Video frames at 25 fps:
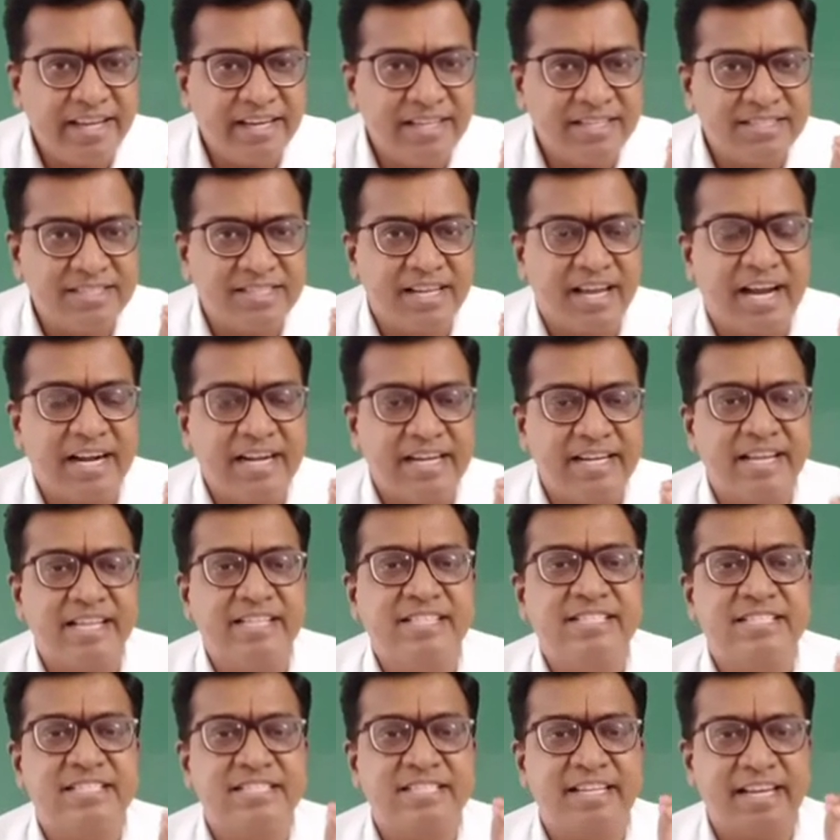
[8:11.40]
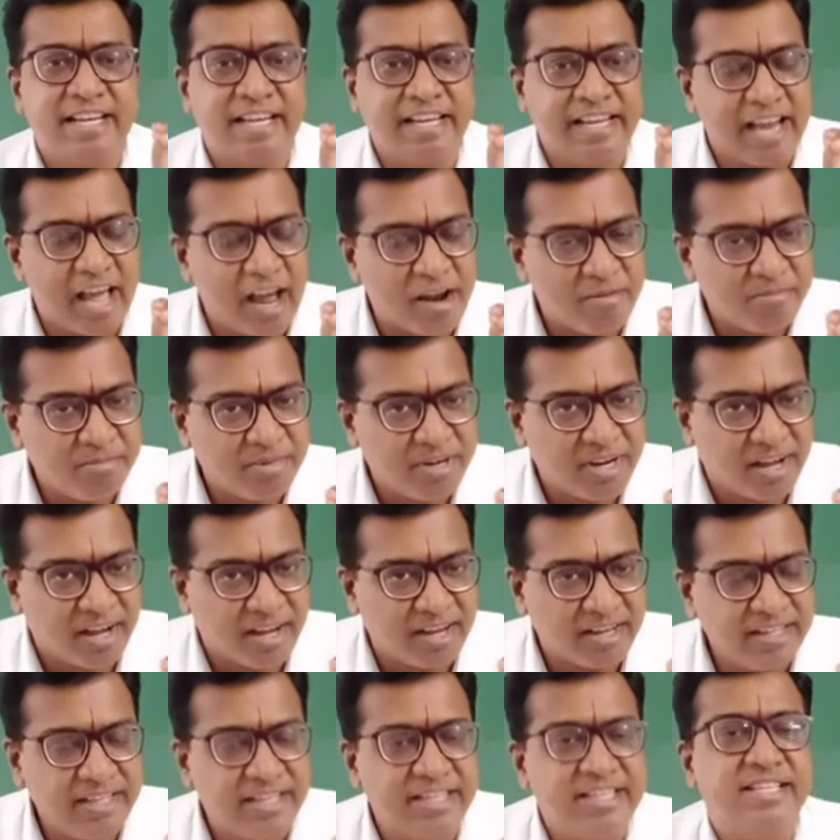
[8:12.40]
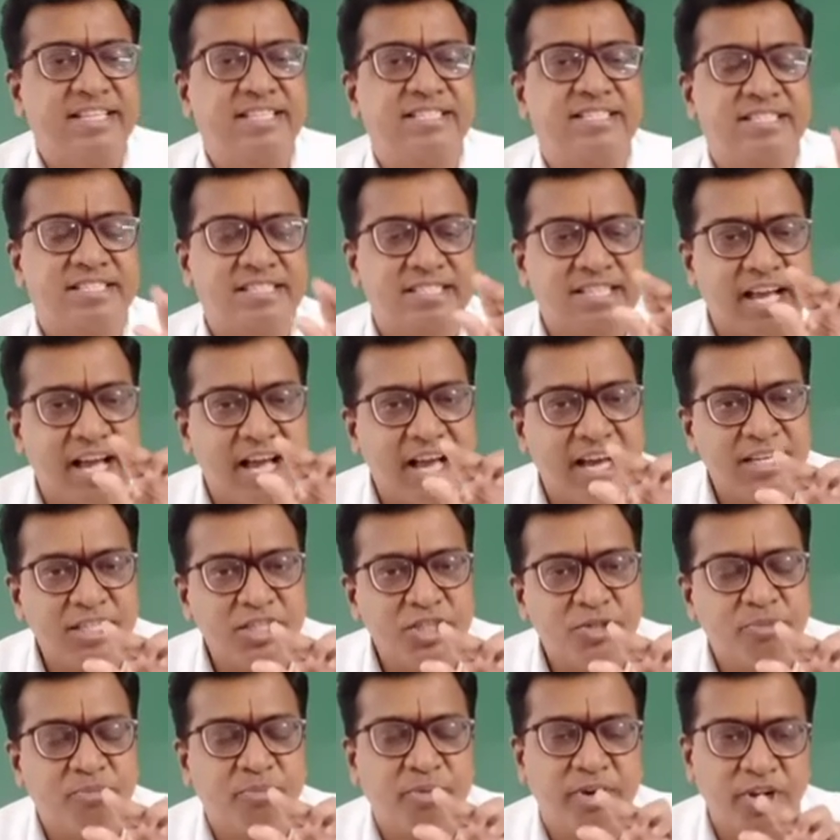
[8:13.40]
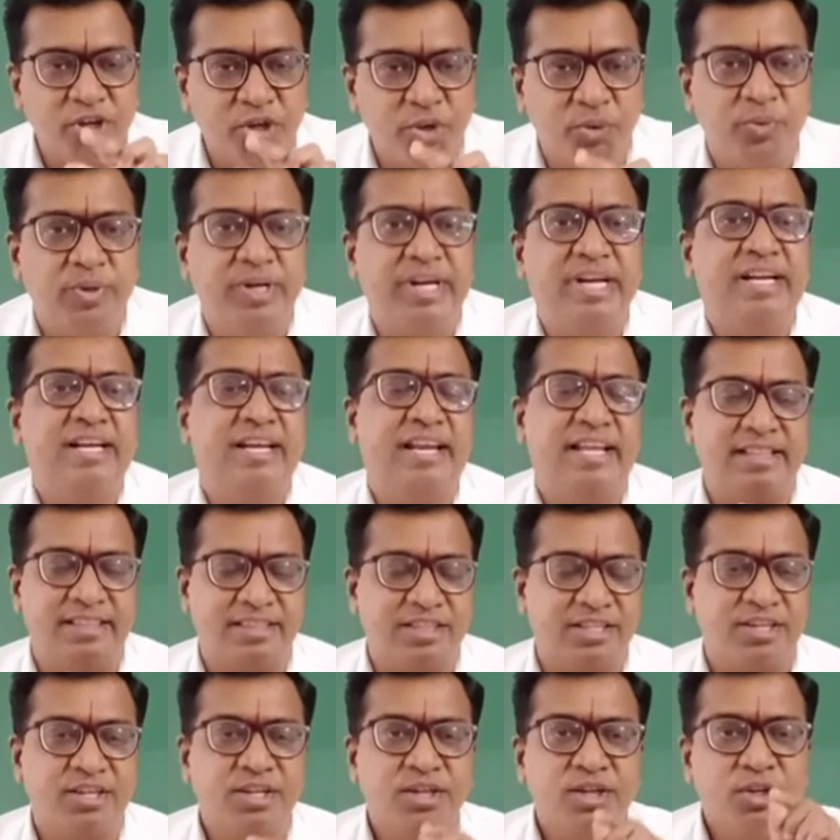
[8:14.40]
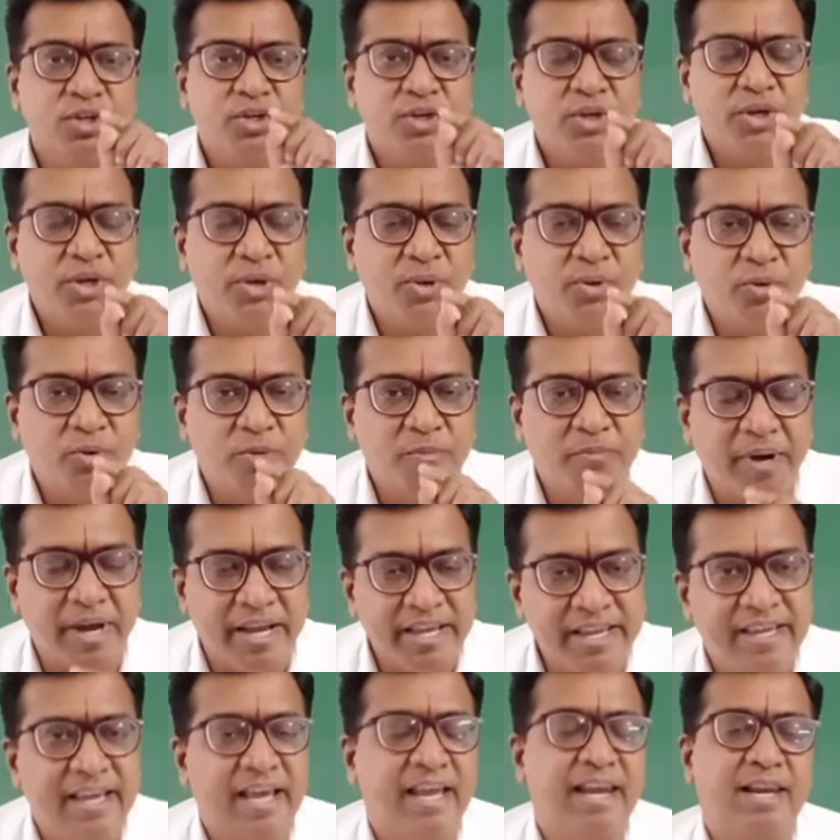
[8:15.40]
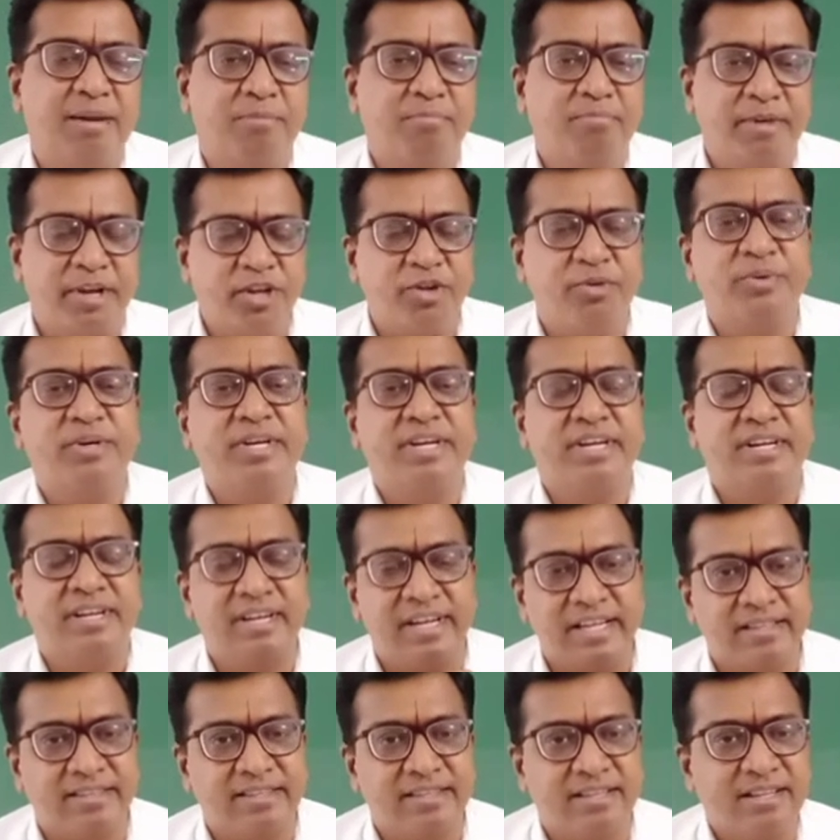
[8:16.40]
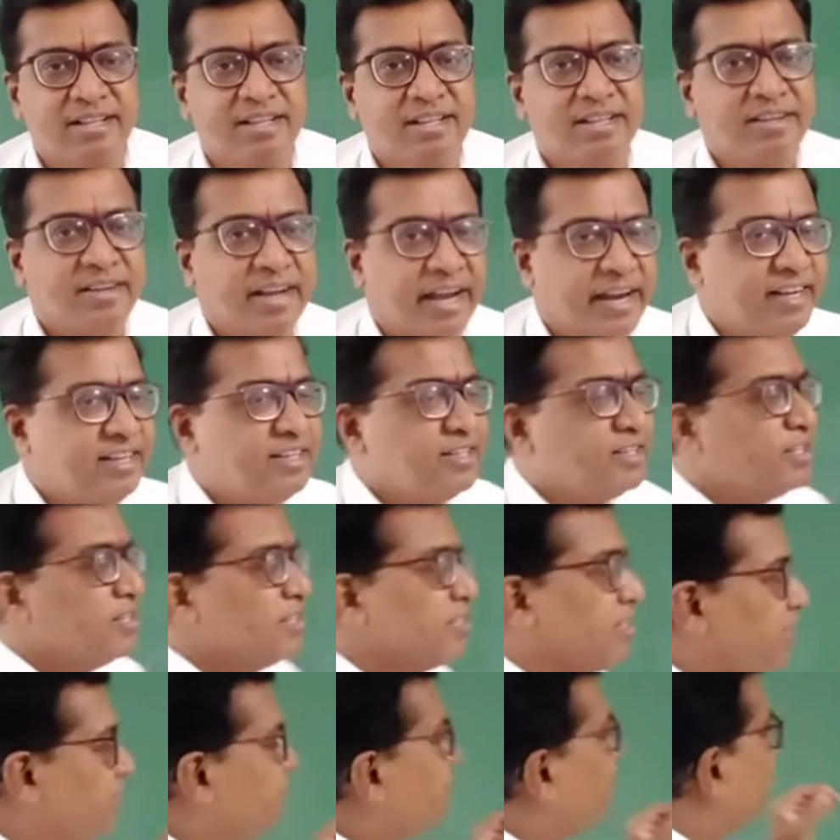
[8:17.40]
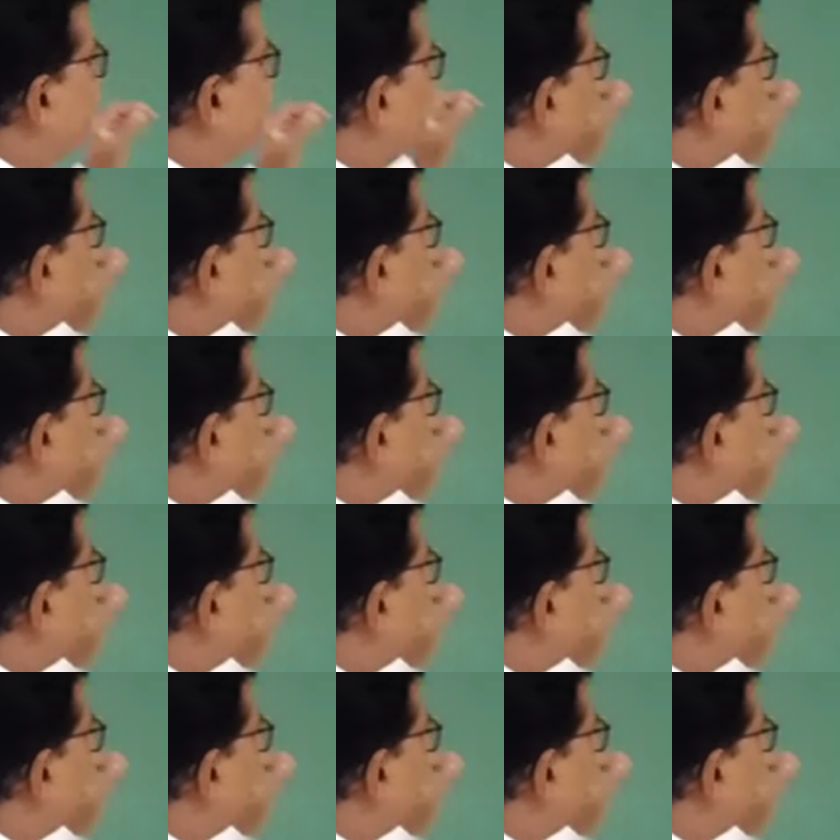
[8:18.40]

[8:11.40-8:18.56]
charge density lambda, it is charge per unit length, Q by L per unit length, right? If it